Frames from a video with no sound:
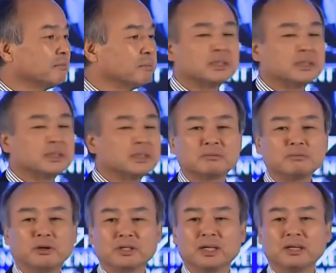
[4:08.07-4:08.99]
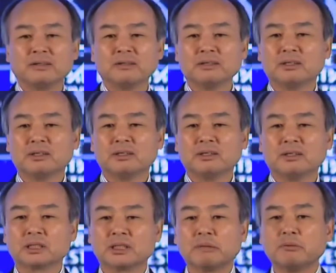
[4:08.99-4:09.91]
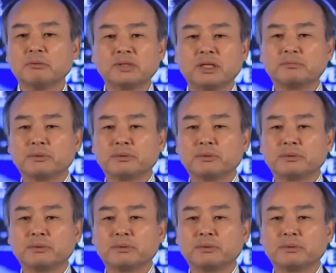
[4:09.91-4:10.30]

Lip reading: business model or some of the